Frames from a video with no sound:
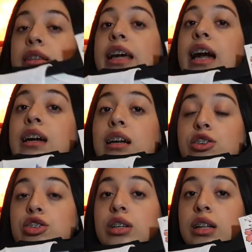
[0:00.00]
They had
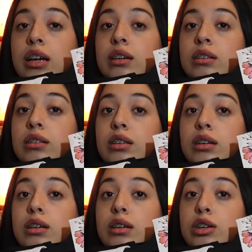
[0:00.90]
actually like
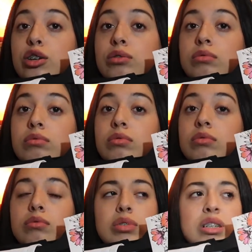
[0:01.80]
the,
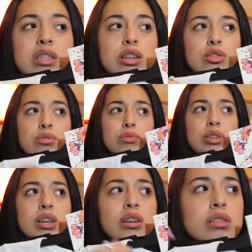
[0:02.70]
what is it, crew
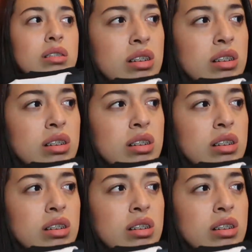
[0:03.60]
neck?